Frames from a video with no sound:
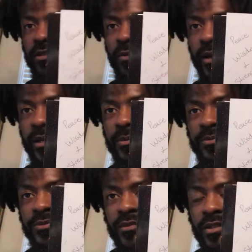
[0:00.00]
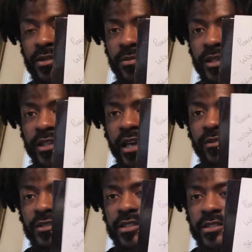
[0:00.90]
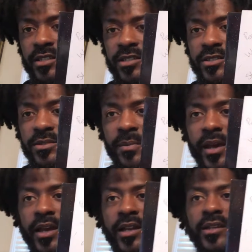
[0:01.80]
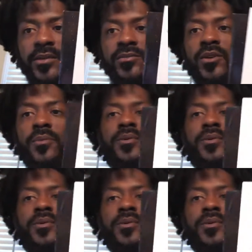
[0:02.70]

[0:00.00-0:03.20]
in the way. But he gave a little signature, man, and